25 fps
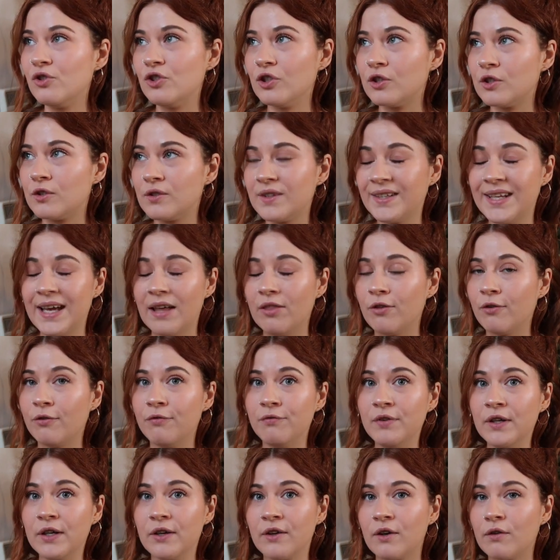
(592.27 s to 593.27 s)
just get the
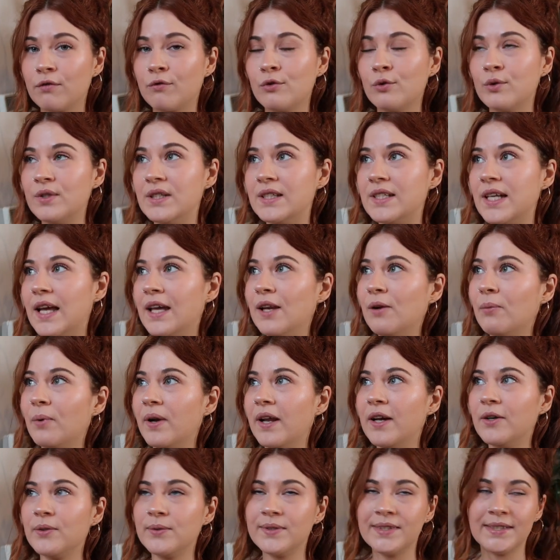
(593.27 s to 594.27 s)
fear of going to anyone
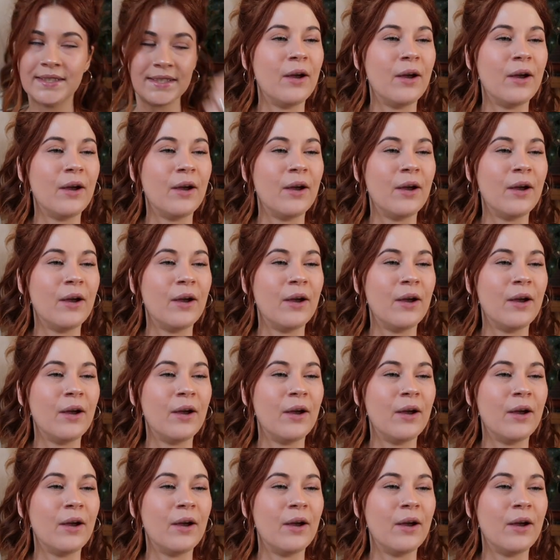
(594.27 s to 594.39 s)
else.